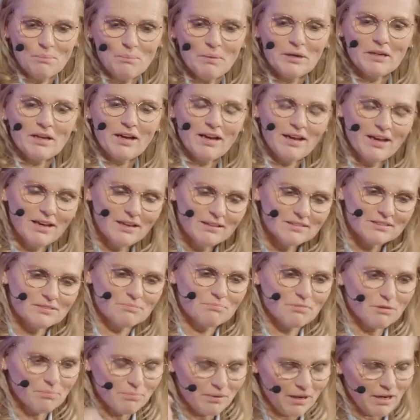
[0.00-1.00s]
But I had
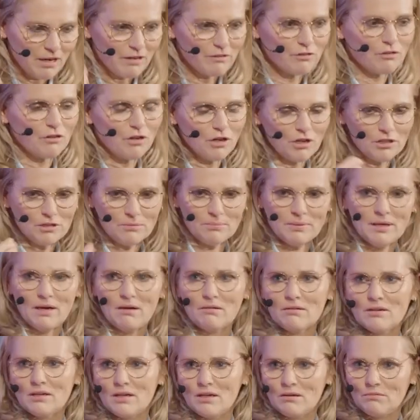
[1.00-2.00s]
to prepare. I thought
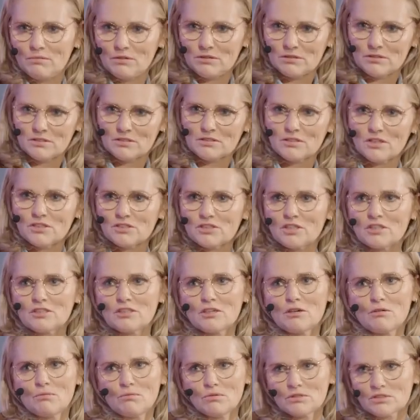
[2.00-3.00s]
about that. We discussed it.
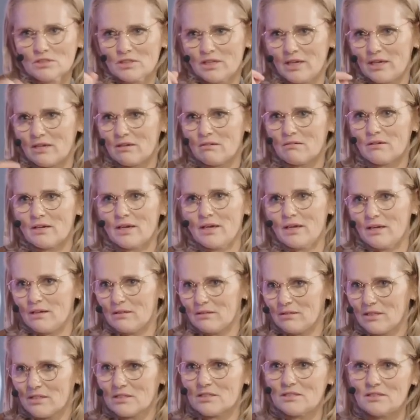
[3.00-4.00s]
So it was like,
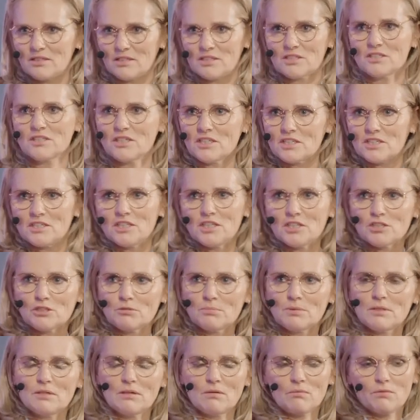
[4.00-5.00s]
okay, this needs
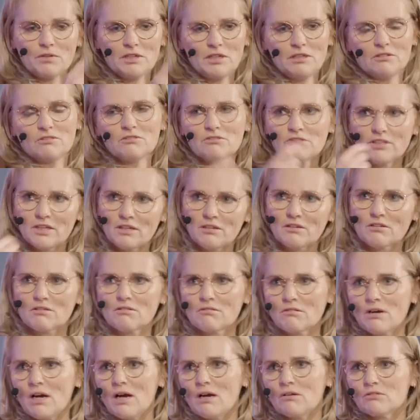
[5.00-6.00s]
to be done. We need to take
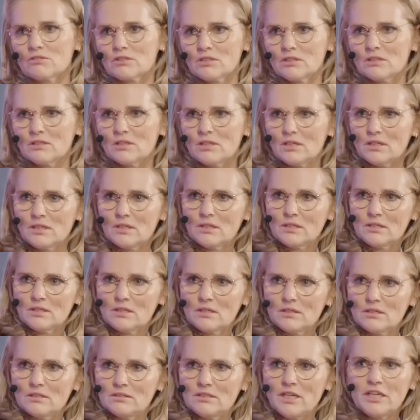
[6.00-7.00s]
her out. And
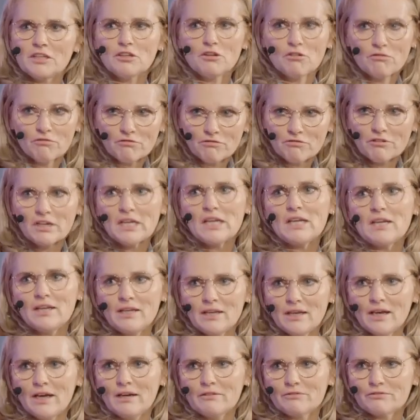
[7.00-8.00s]
then you
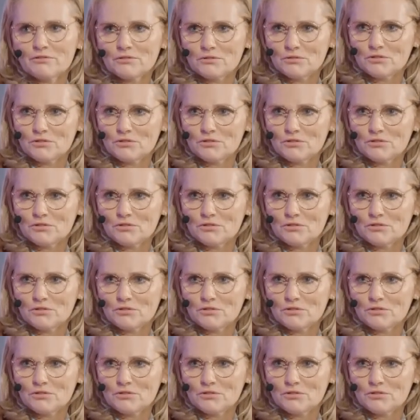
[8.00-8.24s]
really have